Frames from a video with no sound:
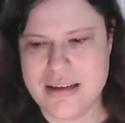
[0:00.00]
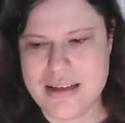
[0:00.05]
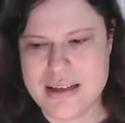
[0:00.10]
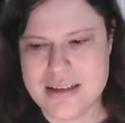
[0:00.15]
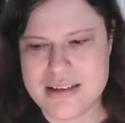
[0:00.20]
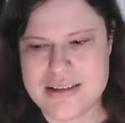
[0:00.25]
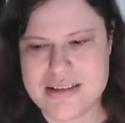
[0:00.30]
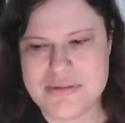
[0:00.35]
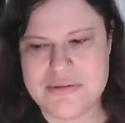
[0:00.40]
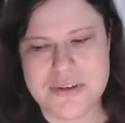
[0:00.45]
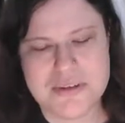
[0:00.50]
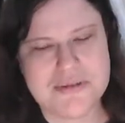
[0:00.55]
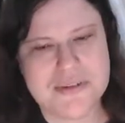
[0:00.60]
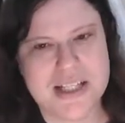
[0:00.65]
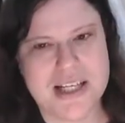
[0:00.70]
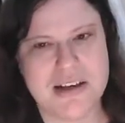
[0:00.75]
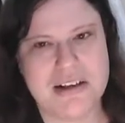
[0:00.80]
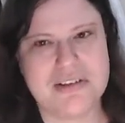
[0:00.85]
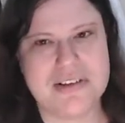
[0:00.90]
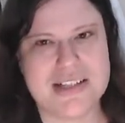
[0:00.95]
It's the
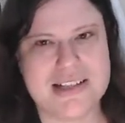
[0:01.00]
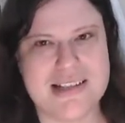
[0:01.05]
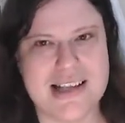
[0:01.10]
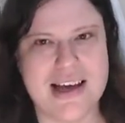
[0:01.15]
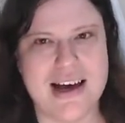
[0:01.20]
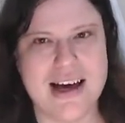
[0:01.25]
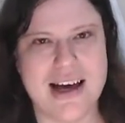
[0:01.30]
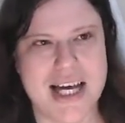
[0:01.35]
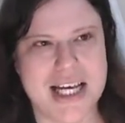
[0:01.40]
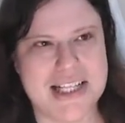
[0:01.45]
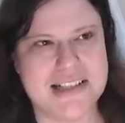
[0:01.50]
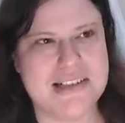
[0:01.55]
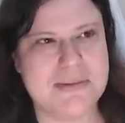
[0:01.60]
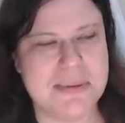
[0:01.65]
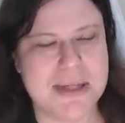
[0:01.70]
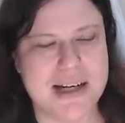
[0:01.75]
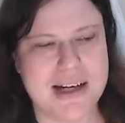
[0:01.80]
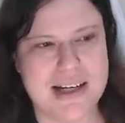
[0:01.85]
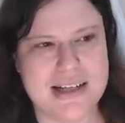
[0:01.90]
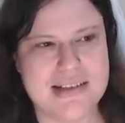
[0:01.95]
15th. It's the Ides,
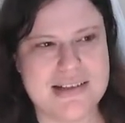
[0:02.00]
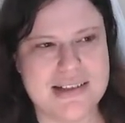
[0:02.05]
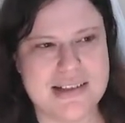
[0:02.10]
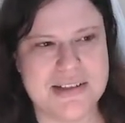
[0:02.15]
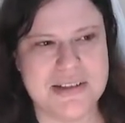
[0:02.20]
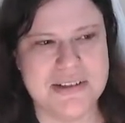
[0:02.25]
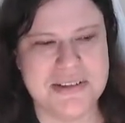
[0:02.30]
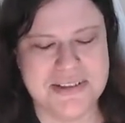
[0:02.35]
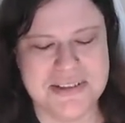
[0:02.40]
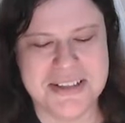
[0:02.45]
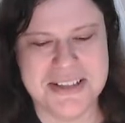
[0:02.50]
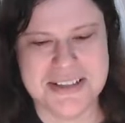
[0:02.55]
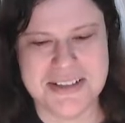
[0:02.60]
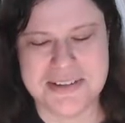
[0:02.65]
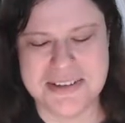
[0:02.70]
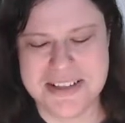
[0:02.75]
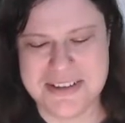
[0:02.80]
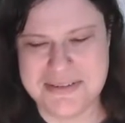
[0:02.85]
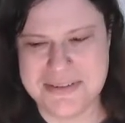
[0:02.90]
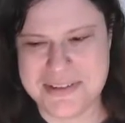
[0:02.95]
but Ides is
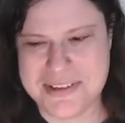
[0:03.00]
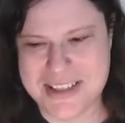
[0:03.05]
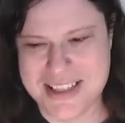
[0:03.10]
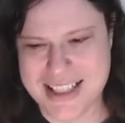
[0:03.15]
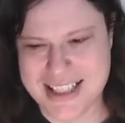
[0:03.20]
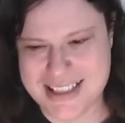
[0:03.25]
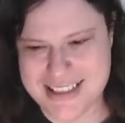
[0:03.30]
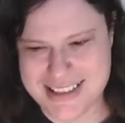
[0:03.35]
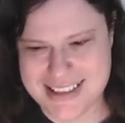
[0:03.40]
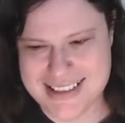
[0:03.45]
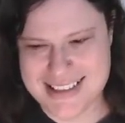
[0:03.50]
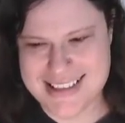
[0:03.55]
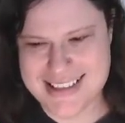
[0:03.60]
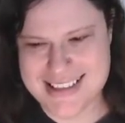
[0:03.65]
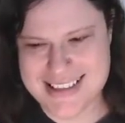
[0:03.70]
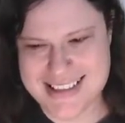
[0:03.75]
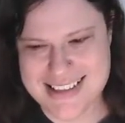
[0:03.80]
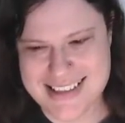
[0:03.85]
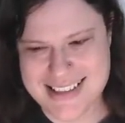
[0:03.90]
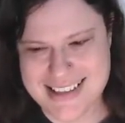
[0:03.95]
only 4 letters.
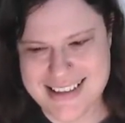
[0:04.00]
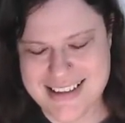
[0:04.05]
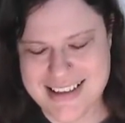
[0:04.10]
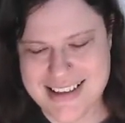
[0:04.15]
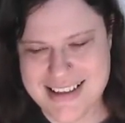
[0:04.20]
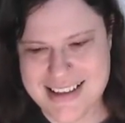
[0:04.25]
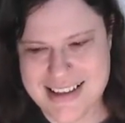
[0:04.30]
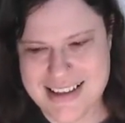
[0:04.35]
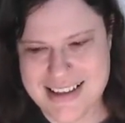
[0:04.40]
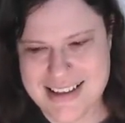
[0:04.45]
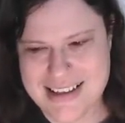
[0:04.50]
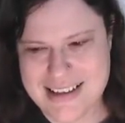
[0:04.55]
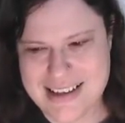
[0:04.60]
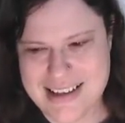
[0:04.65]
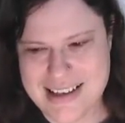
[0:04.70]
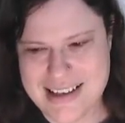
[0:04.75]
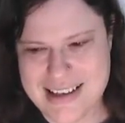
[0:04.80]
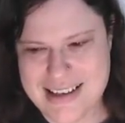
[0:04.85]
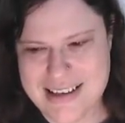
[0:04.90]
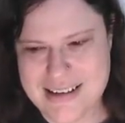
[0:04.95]

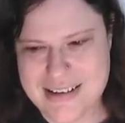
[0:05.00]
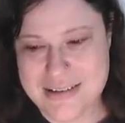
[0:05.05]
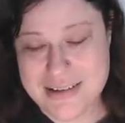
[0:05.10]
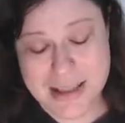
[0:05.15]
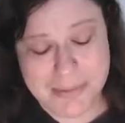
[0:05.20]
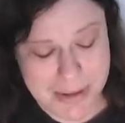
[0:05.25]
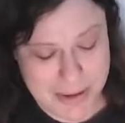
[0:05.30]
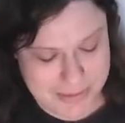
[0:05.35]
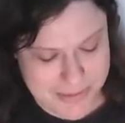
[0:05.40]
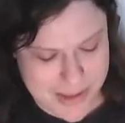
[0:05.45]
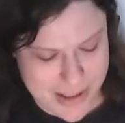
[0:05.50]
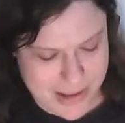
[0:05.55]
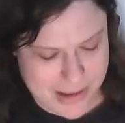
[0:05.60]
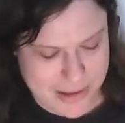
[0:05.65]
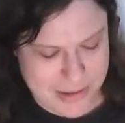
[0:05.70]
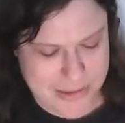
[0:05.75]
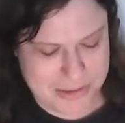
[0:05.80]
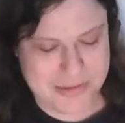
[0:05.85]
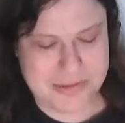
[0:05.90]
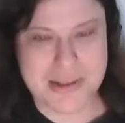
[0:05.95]
How about
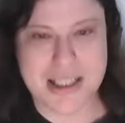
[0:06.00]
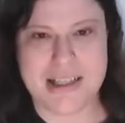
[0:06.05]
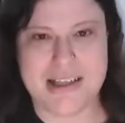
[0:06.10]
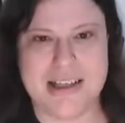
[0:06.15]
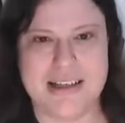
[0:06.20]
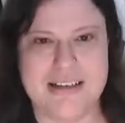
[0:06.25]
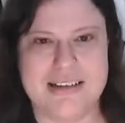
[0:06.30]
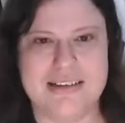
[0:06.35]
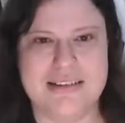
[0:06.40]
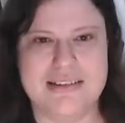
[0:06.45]
video? Why not?